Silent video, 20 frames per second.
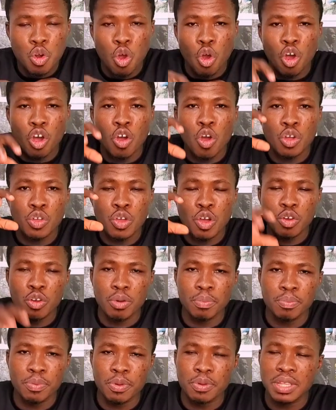or on your
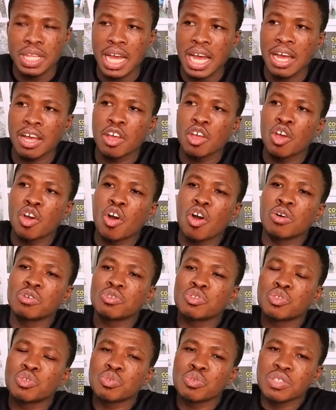computer
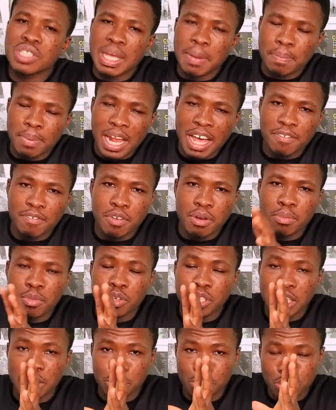onto the platform,
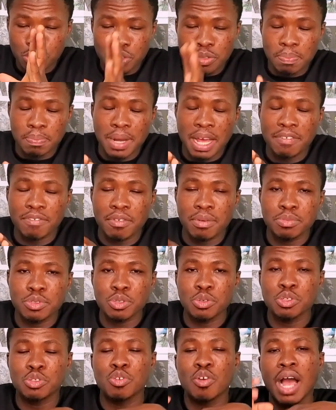on a YouTube platform.
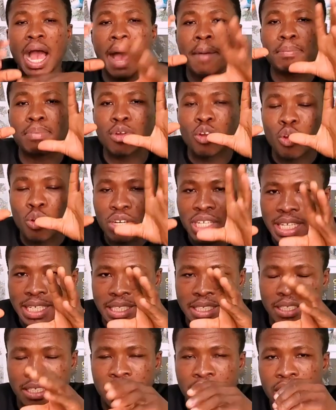So you upload
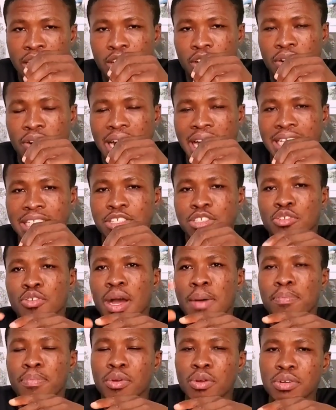it, All right, you
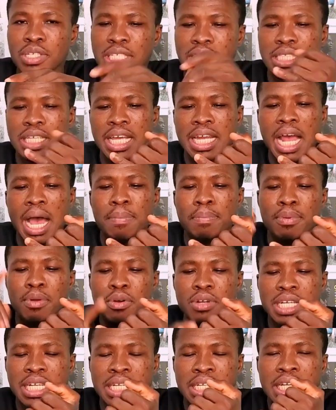upload it, and
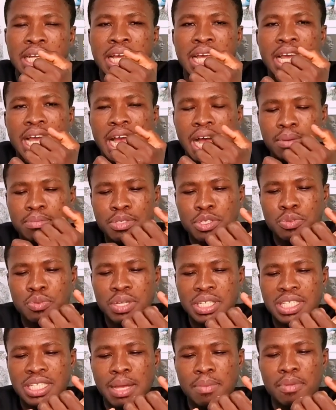uploading comes
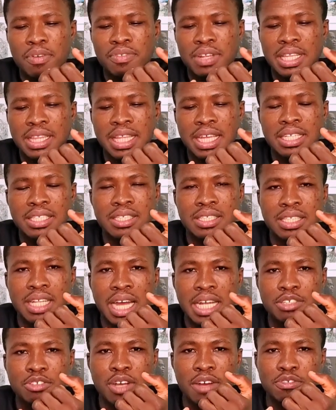with some of the things
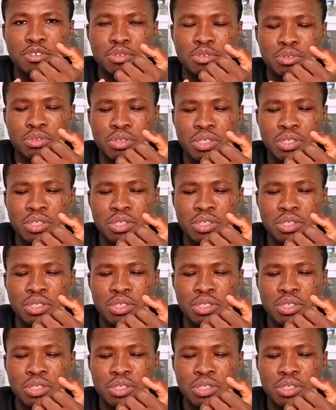that you have to do.